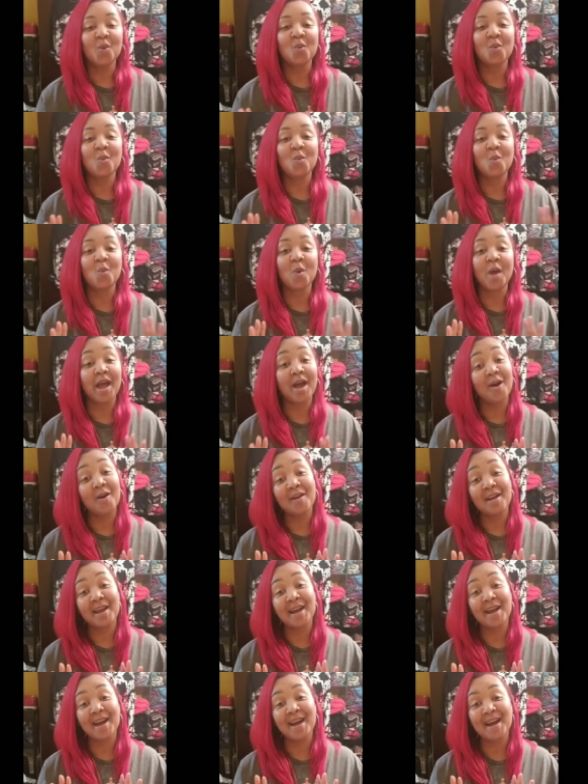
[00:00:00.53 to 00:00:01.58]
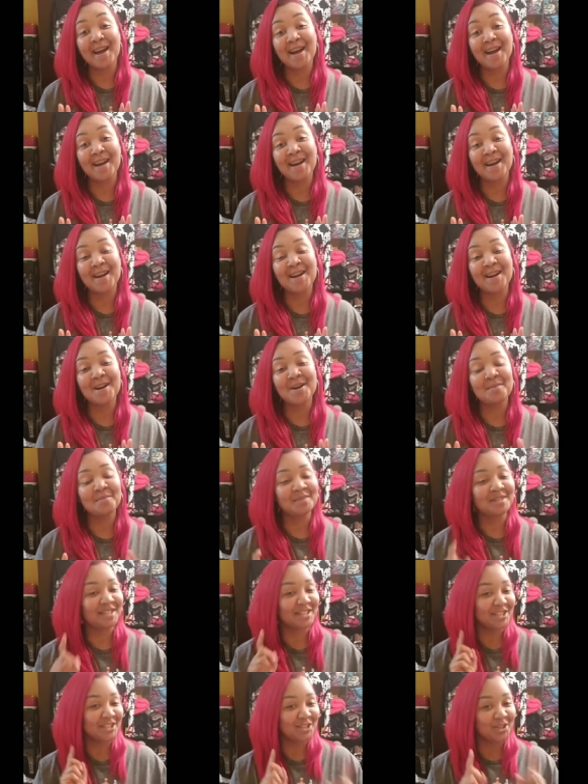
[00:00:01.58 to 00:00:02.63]
Welcome
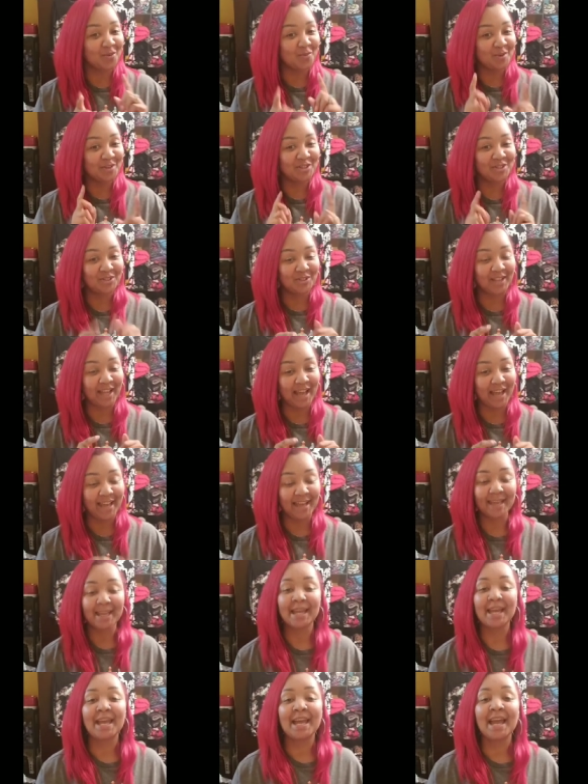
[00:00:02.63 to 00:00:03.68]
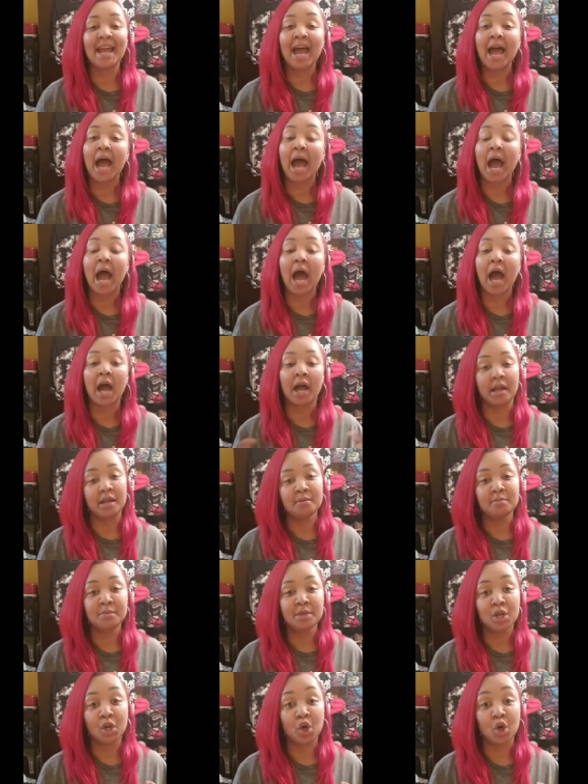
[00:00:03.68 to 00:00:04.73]
to Sew What You Like.
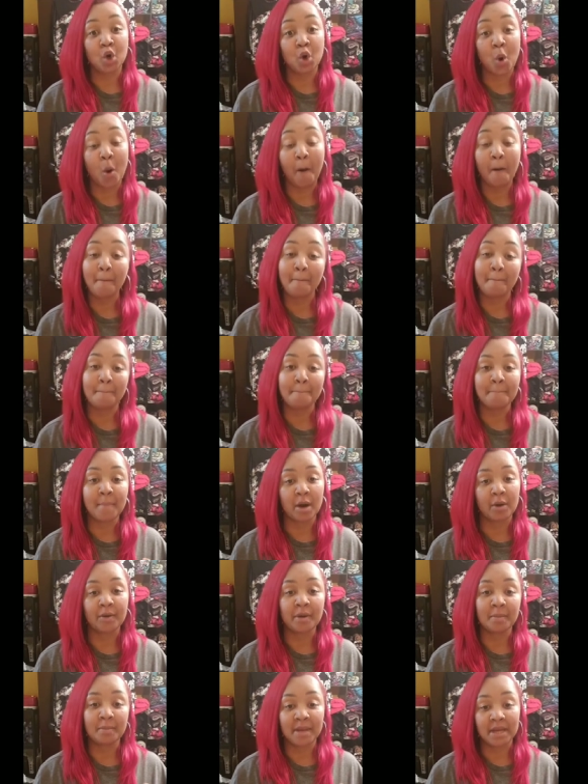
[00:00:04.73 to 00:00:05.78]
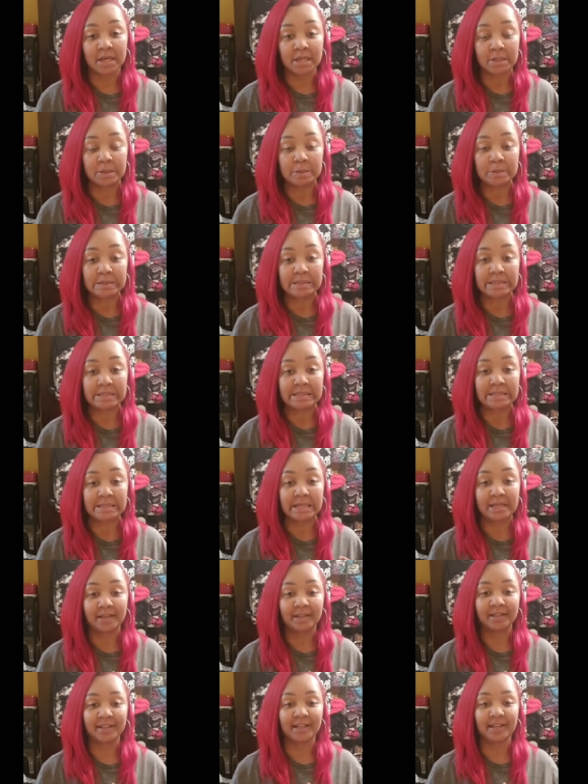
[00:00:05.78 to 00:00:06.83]
I'm your girl, Mari Mills.
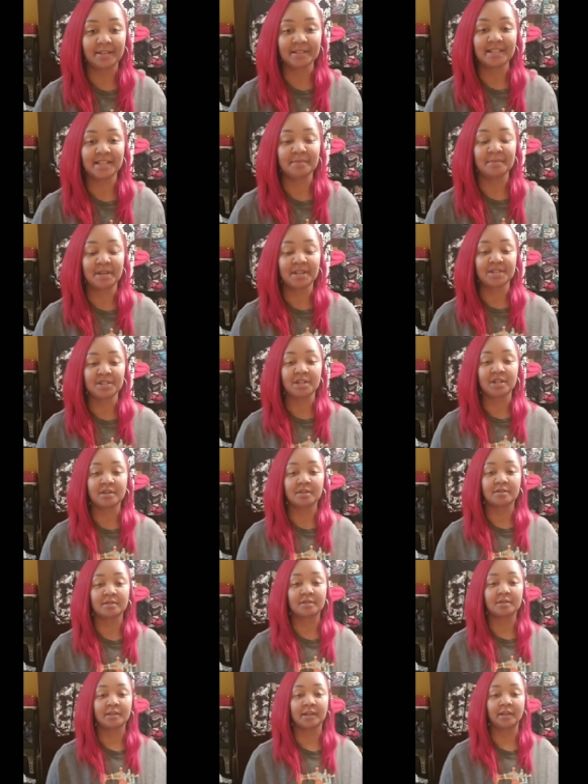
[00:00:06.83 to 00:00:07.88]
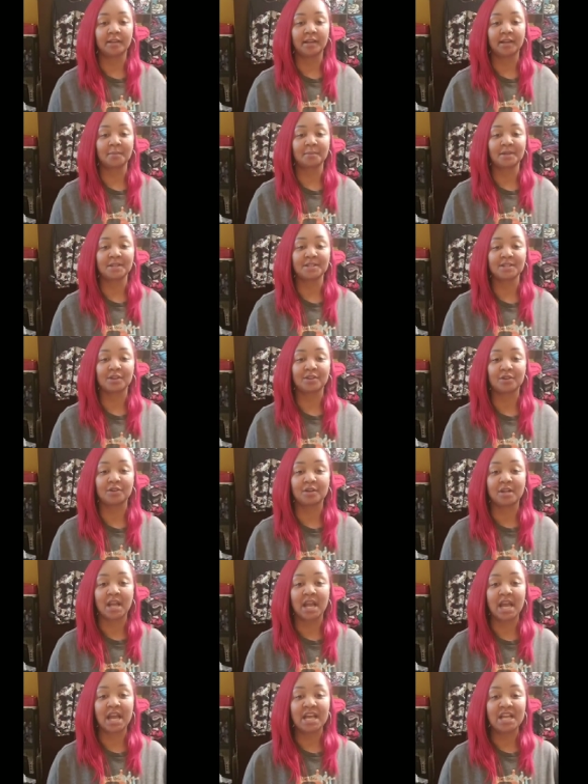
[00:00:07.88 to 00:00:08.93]
Y'all see my shirt? Y'all like my shirt?
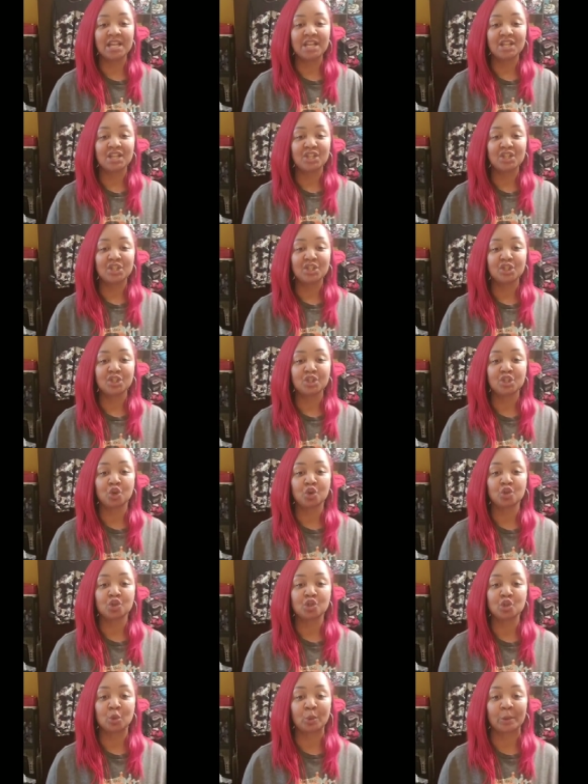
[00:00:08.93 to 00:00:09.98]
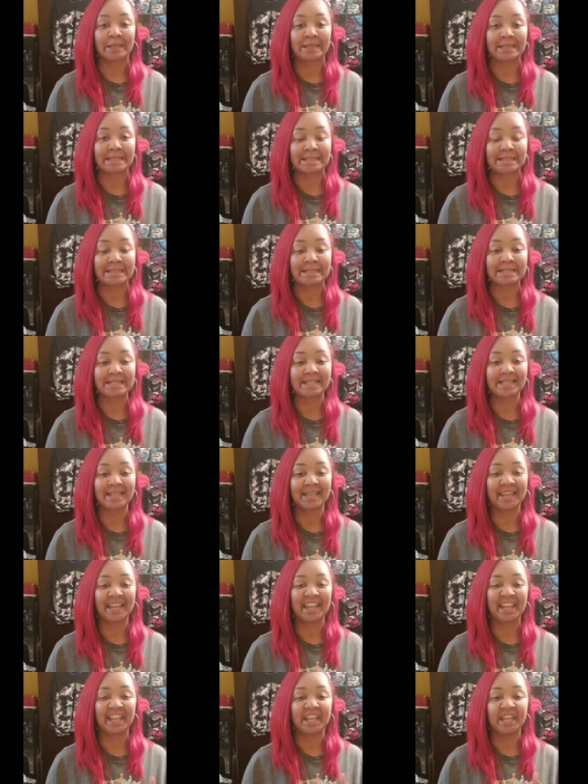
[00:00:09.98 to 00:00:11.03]
Socialist.
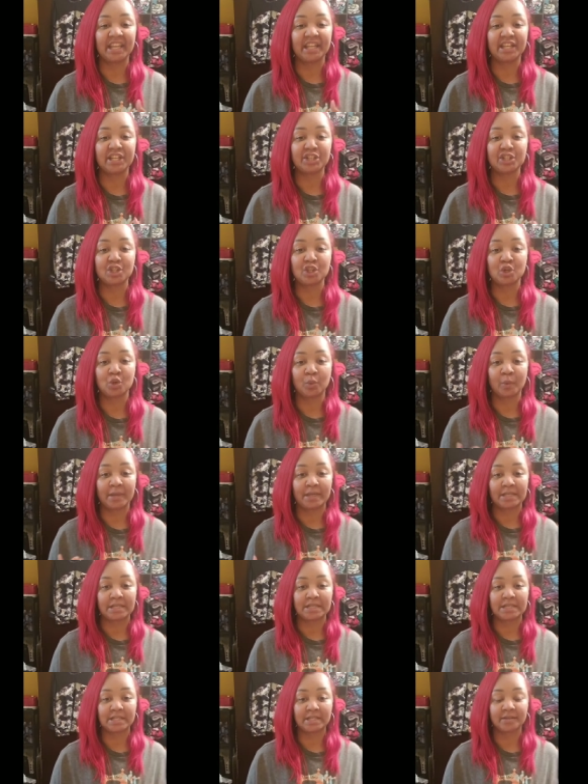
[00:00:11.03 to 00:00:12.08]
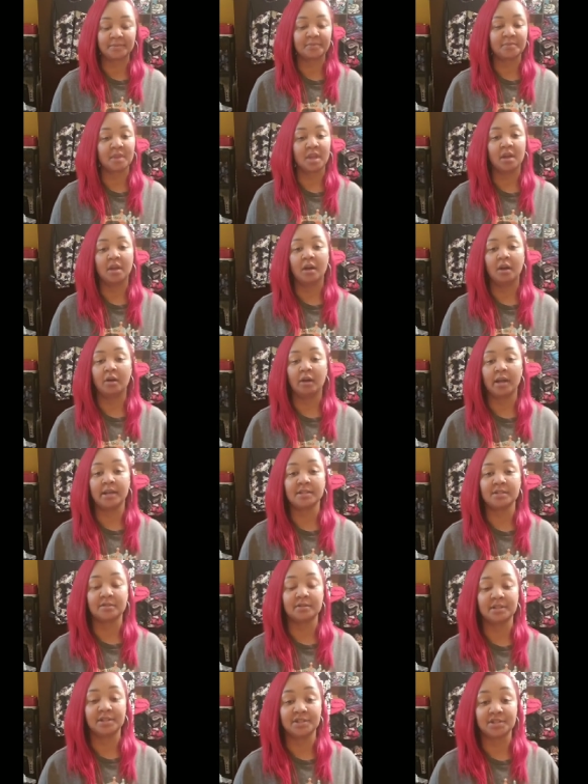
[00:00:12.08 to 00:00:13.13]
Get into it. Okay,
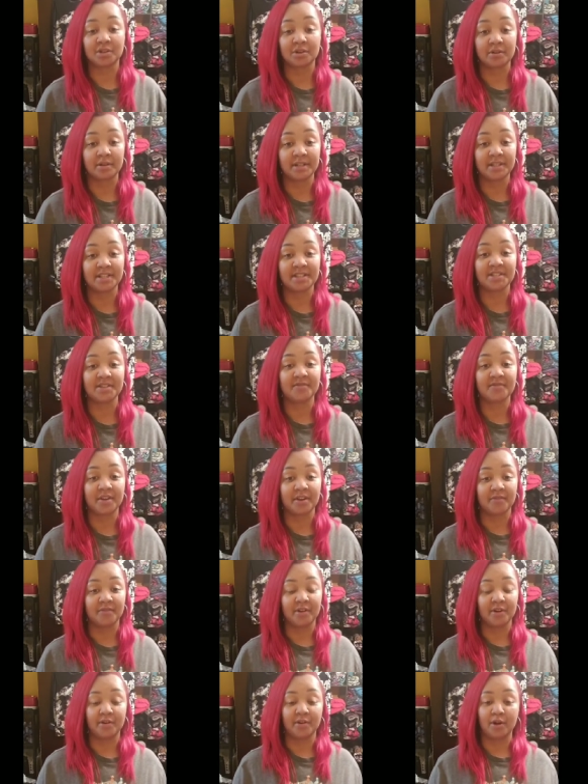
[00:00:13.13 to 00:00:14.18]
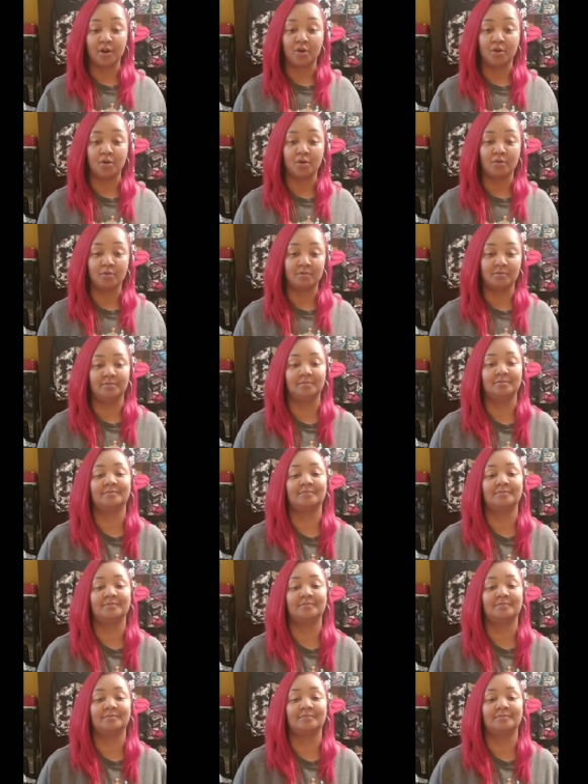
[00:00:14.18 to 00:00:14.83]
so this shirt is very, very old.